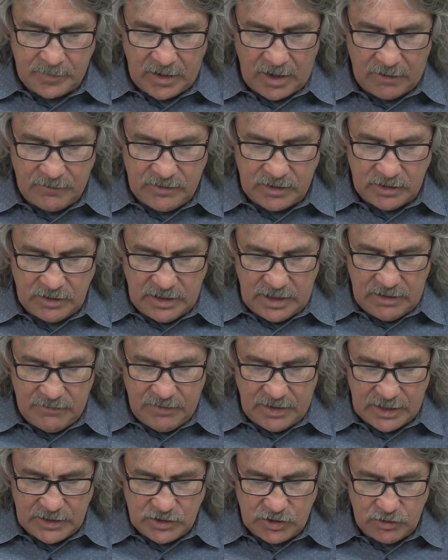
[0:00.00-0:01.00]
of the
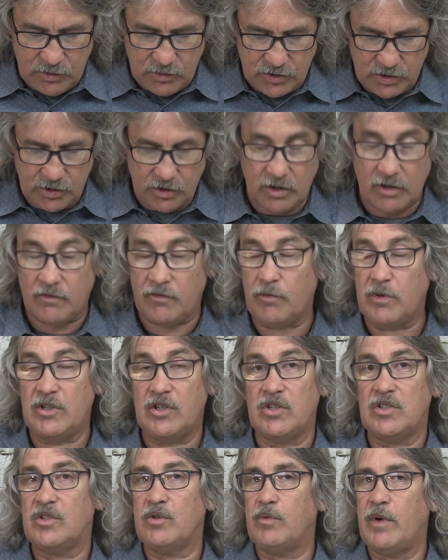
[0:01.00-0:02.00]
Levites who serve, which
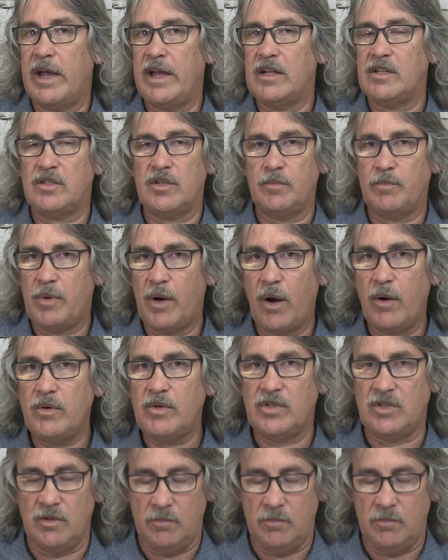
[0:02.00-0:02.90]
is the way it's supposed